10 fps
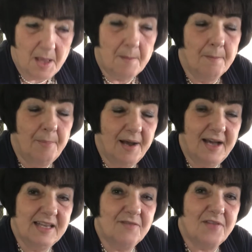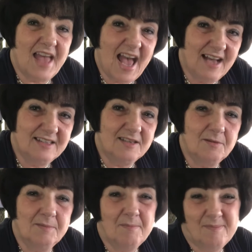But if they had
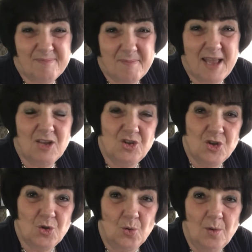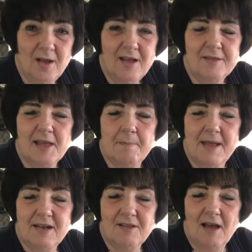to make do, they
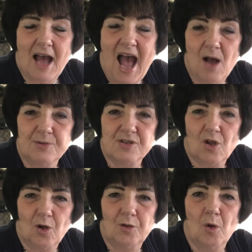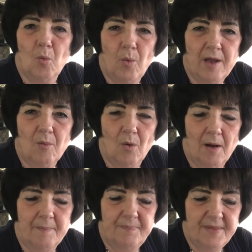made a house called a
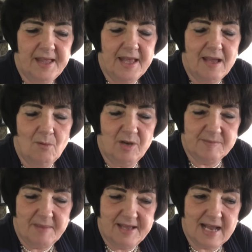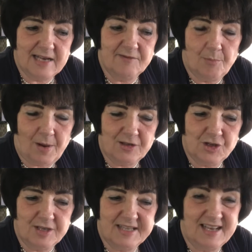wigwam. It was made out of
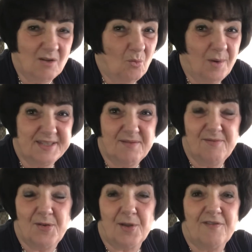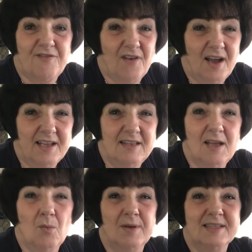branches, and it wasn't very fine.
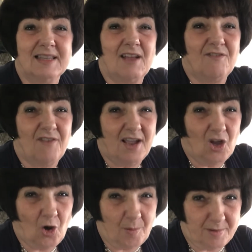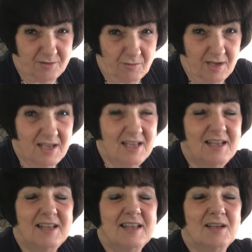It wasn't like fine carpentry.
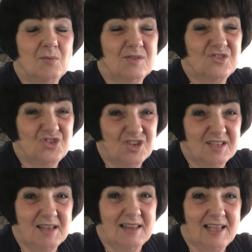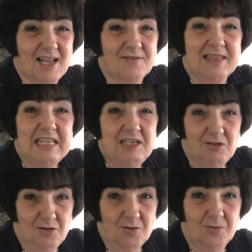It was just kind of
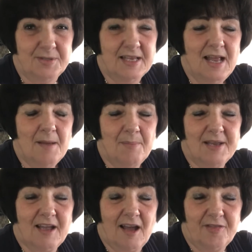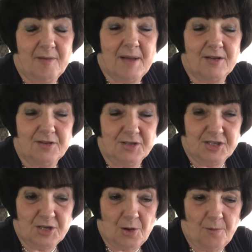lean-tos, but it got them out of the
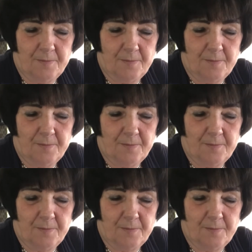snow.